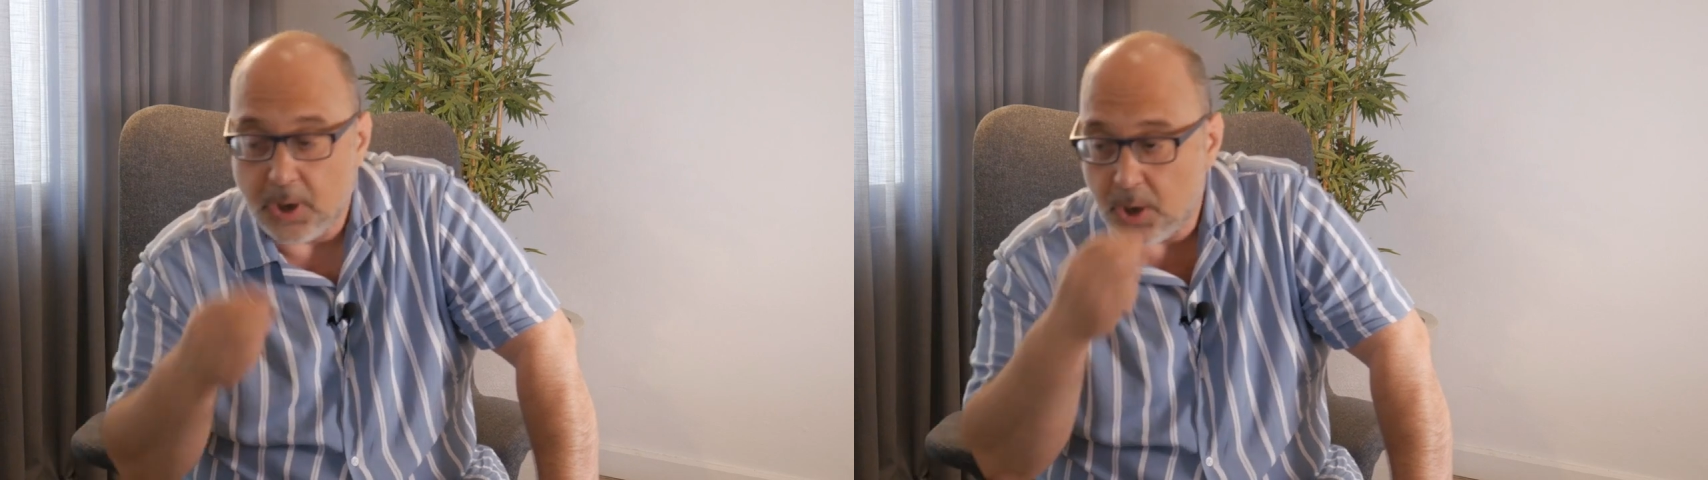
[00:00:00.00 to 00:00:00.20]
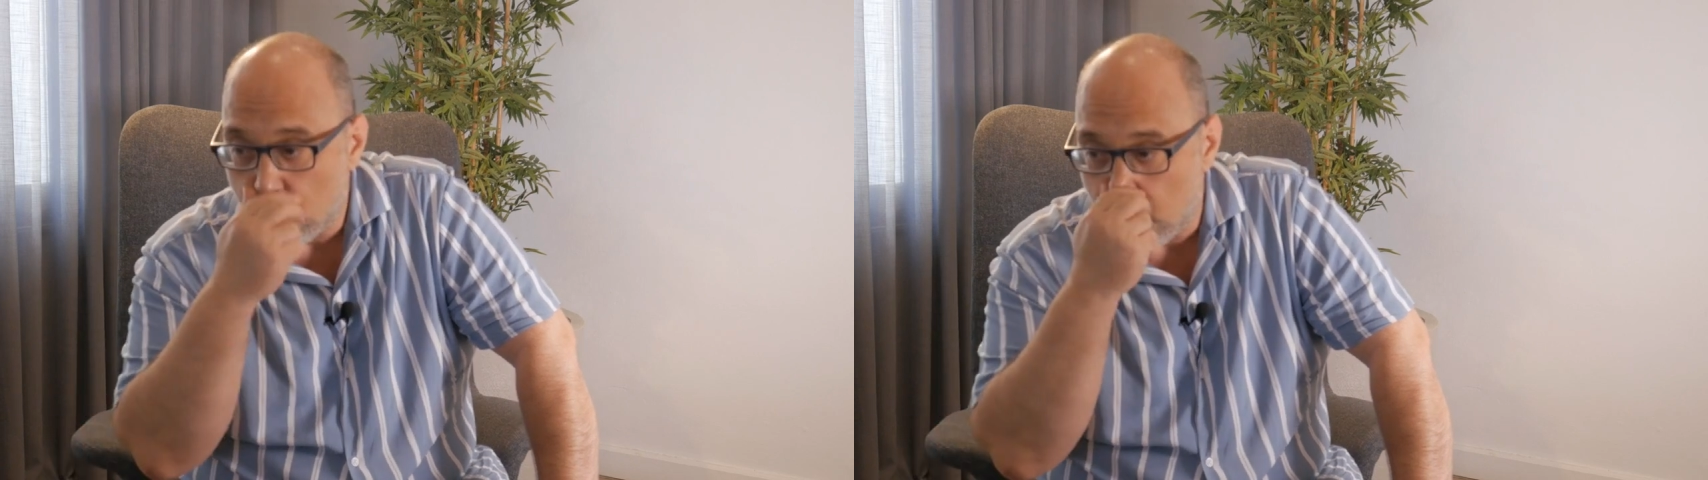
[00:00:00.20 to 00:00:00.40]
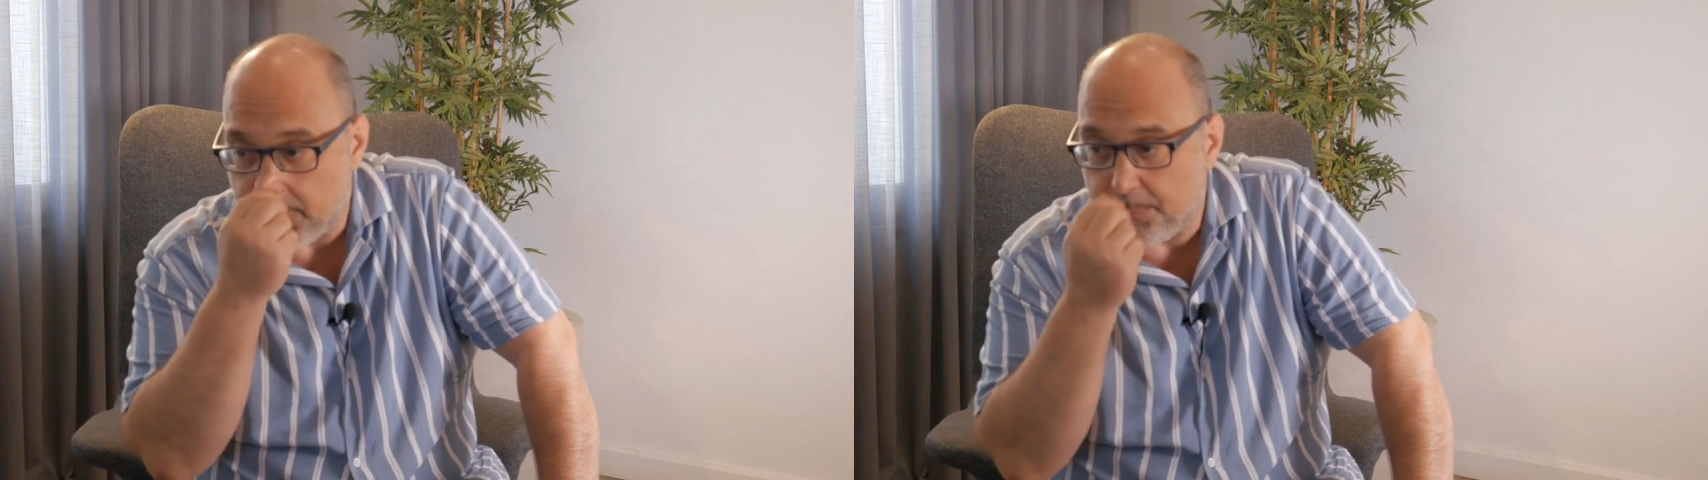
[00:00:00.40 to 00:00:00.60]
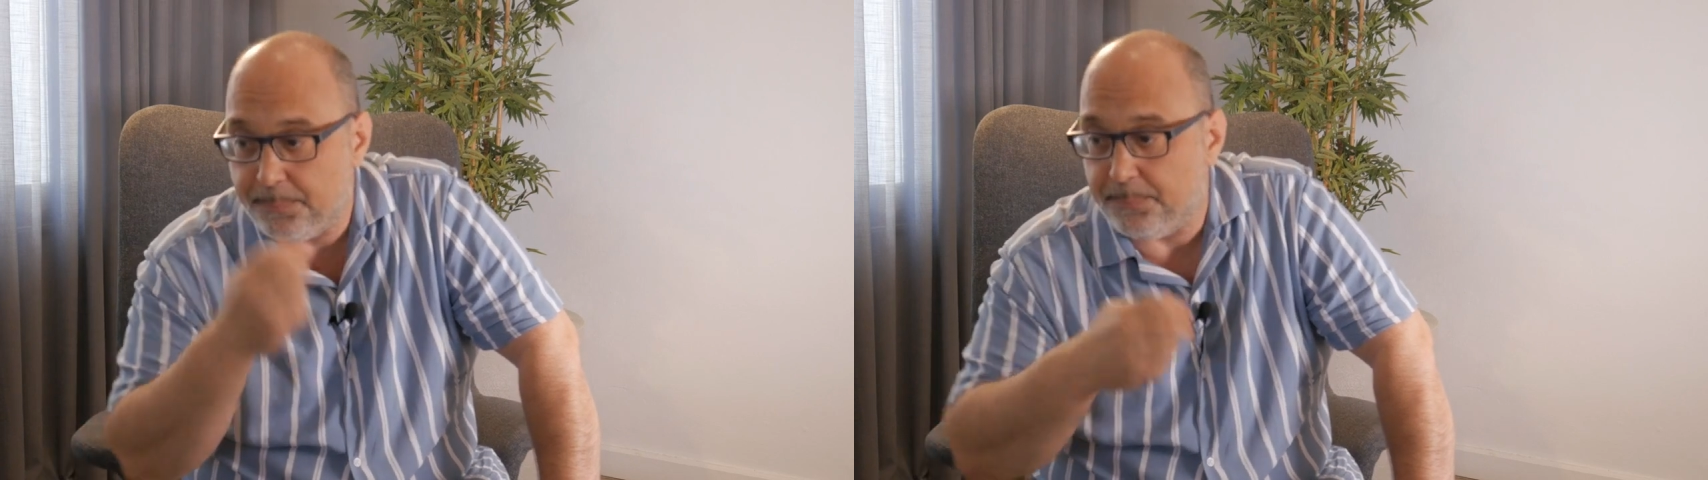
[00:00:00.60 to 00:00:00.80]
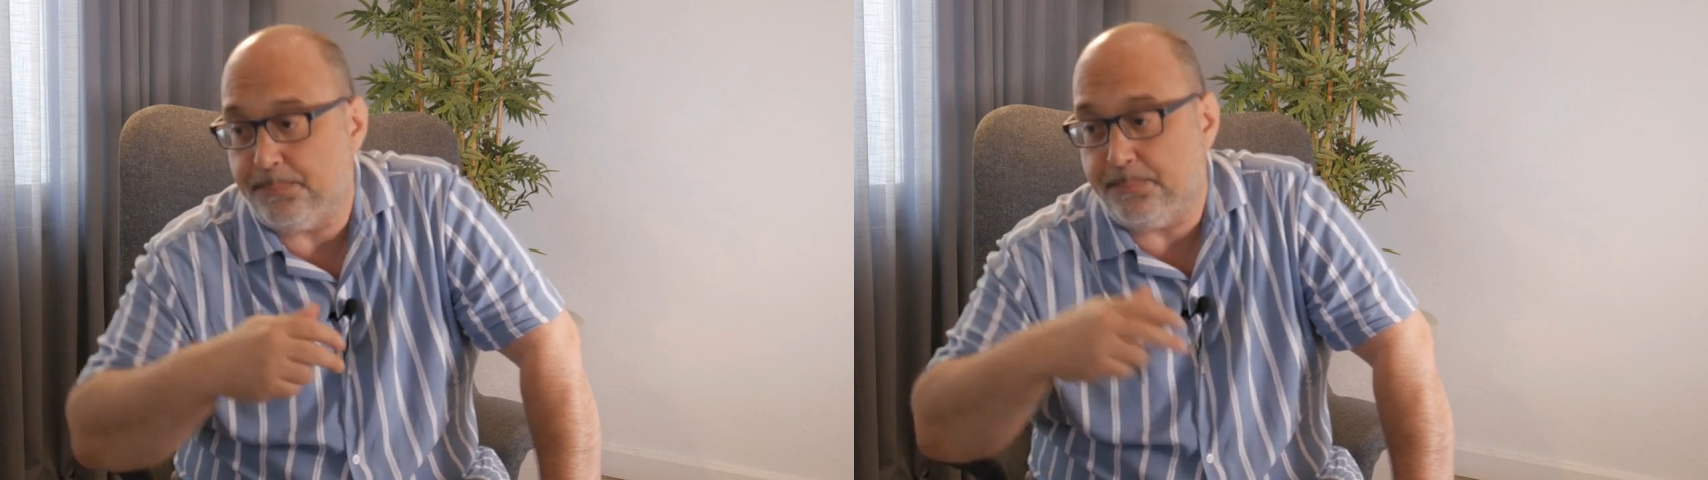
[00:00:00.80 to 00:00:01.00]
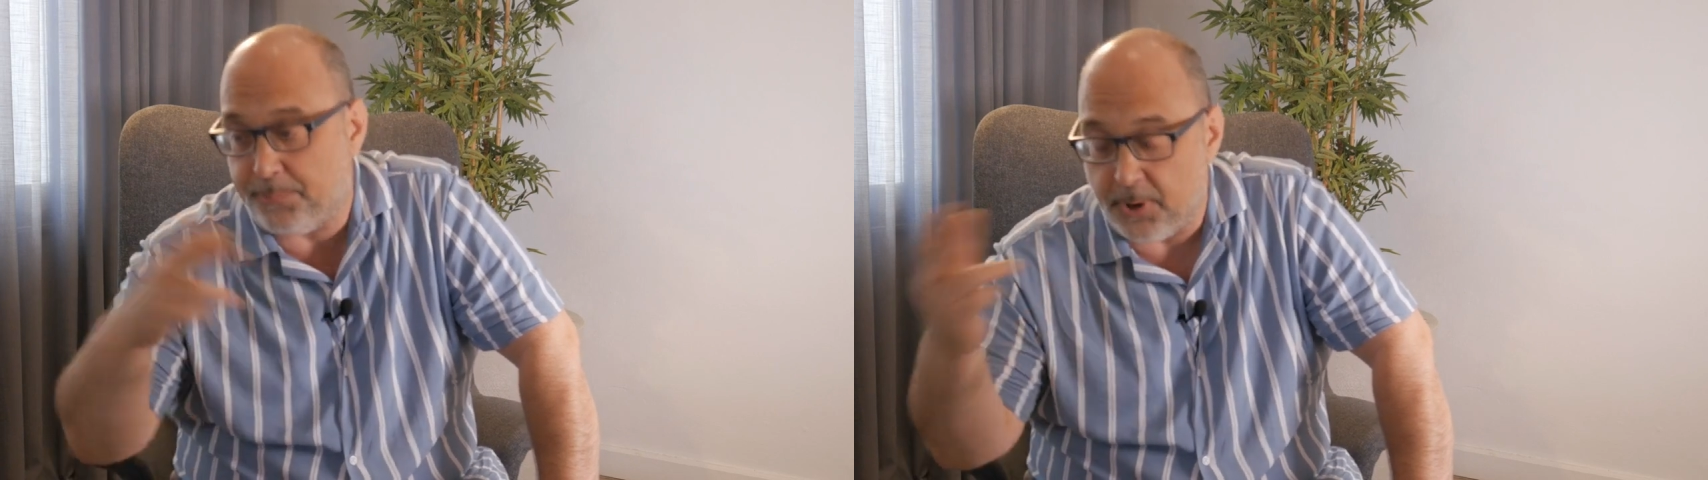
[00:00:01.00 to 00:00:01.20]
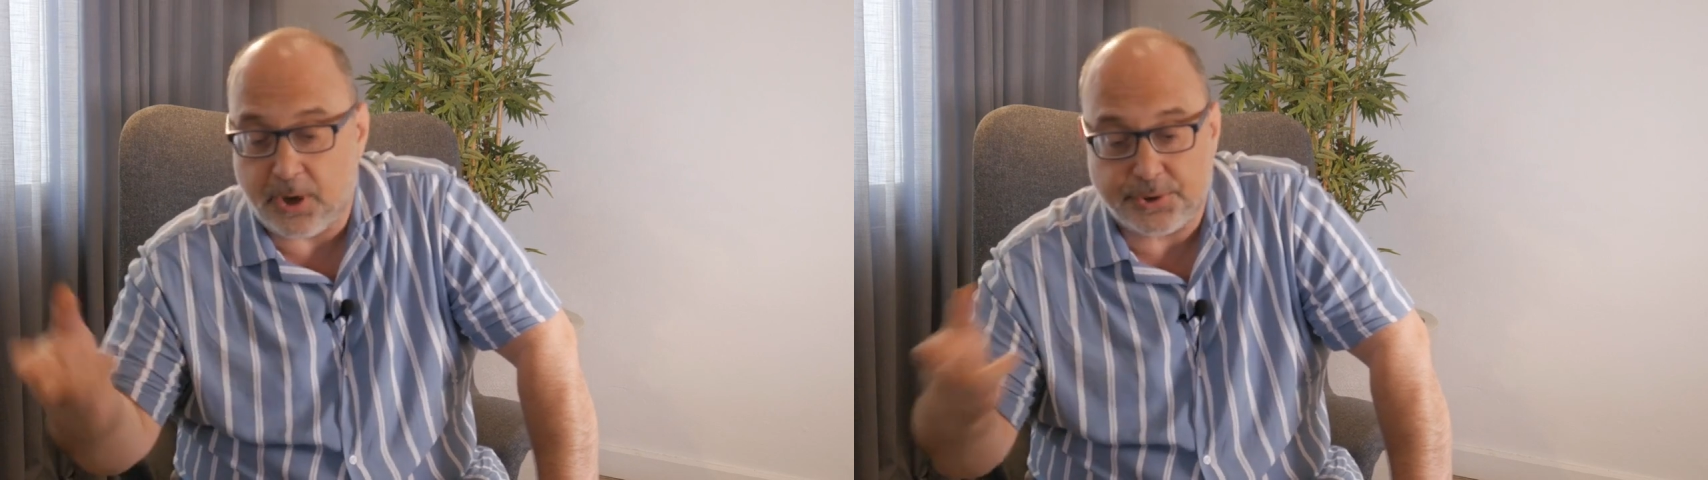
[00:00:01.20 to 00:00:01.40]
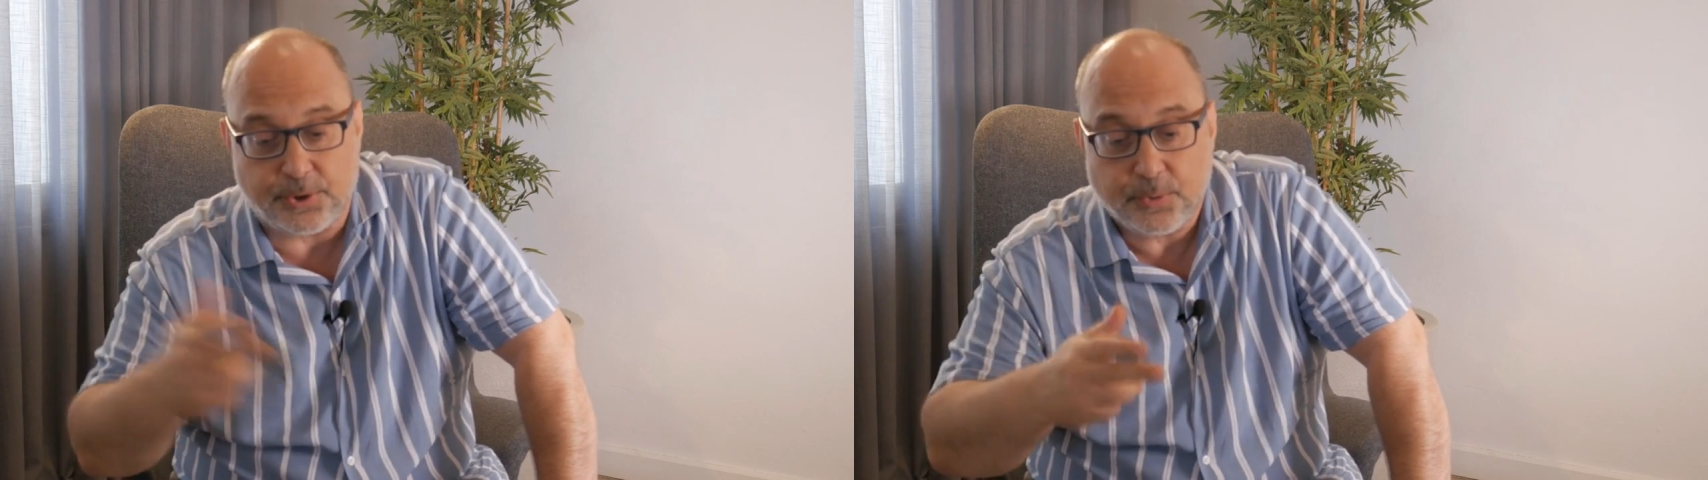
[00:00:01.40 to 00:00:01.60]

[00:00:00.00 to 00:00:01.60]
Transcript: where the person